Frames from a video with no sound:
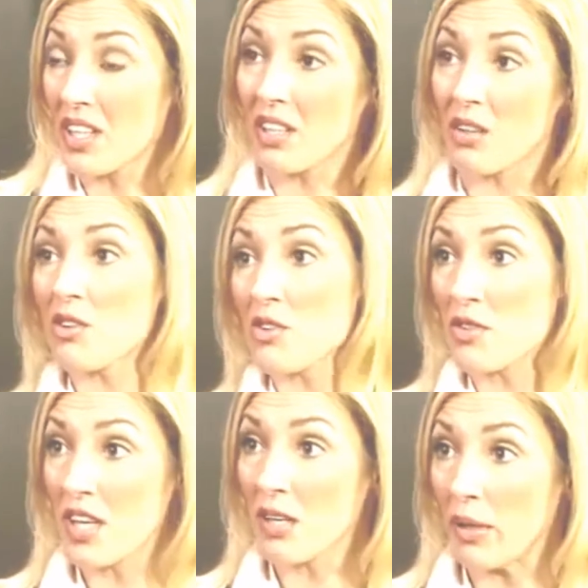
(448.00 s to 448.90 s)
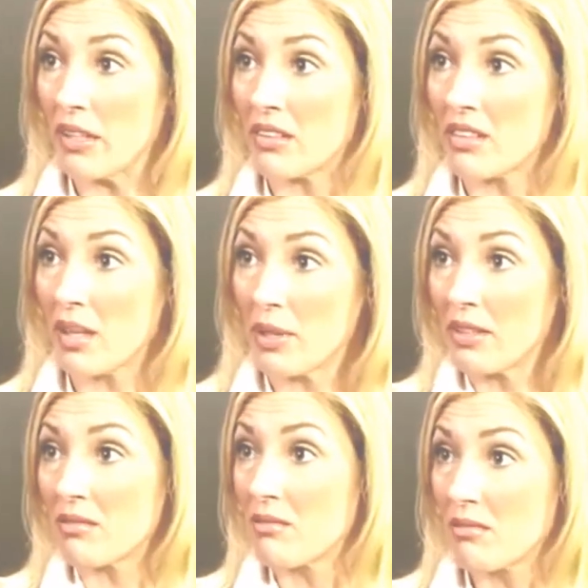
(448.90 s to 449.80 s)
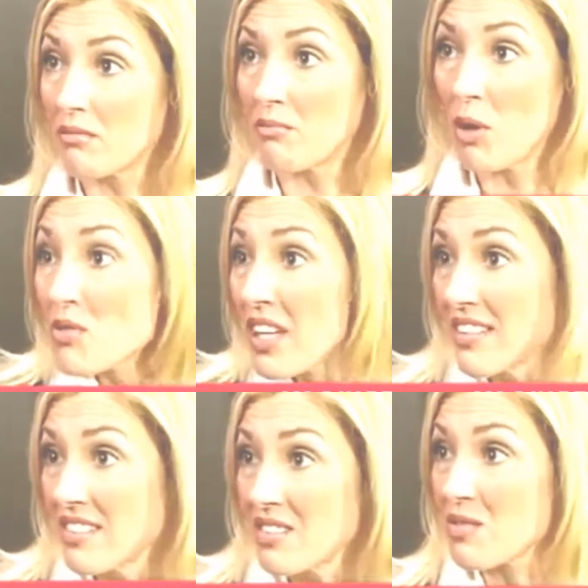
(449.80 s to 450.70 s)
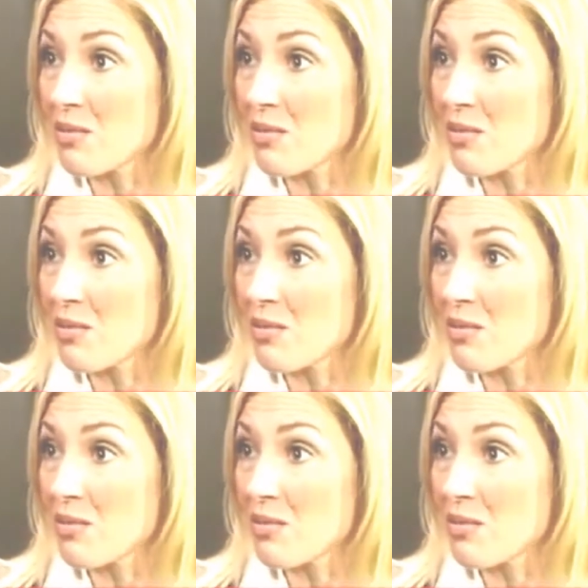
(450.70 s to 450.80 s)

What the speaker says: to get a larger settlement. I mean, most cases,